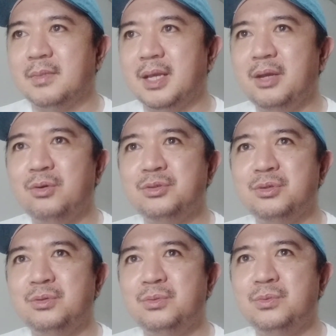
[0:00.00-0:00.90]
I
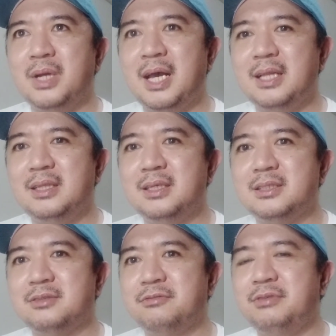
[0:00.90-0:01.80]
also had
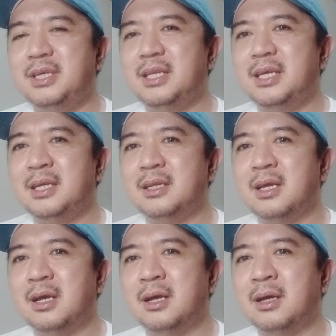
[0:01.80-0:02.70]
this feeling
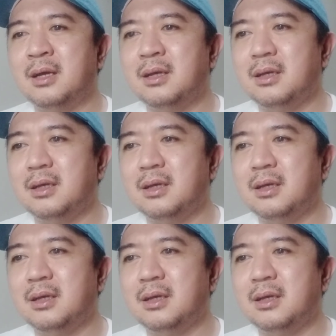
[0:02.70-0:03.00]
na